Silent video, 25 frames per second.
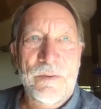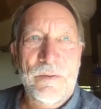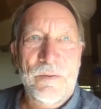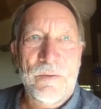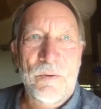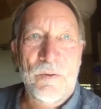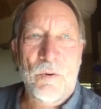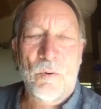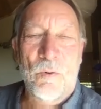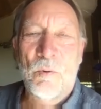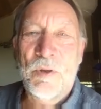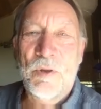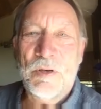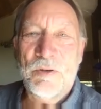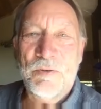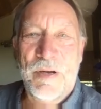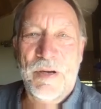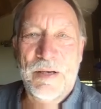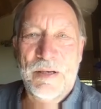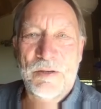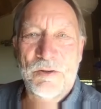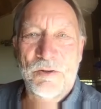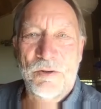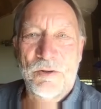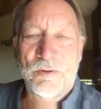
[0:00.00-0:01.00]
all the
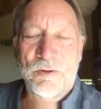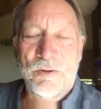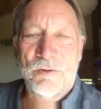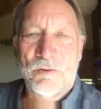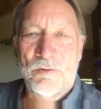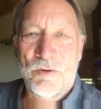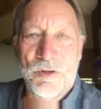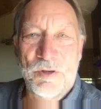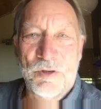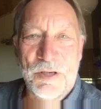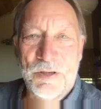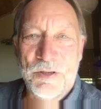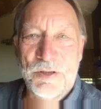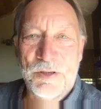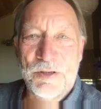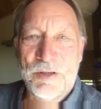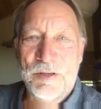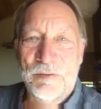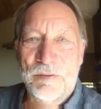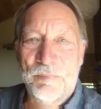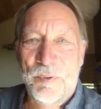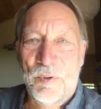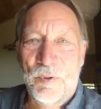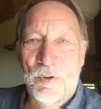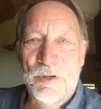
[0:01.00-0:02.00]
great traditions
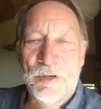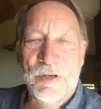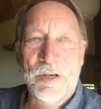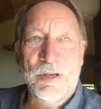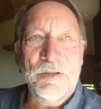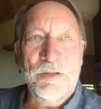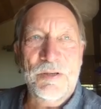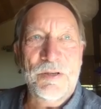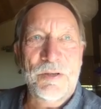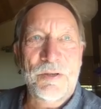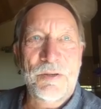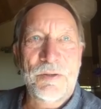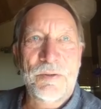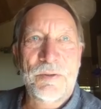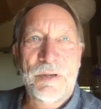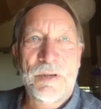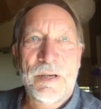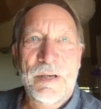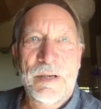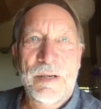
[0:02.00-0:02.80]
have pointed to.